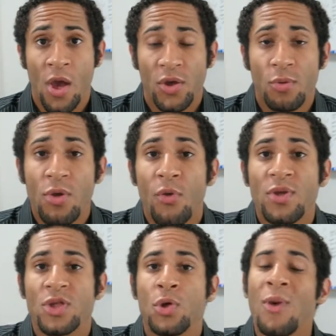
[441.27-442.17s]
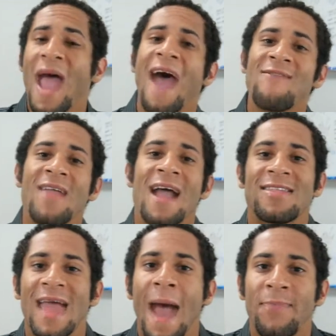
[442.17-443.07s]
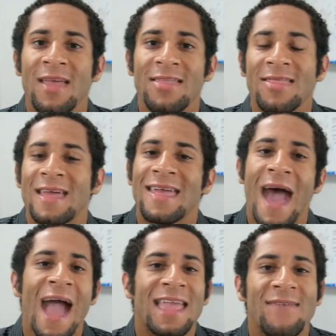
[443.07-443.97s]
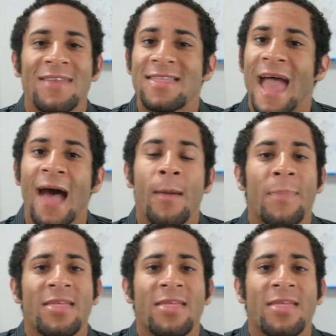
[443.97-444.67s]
You know that you have not tapped into the God-given talent,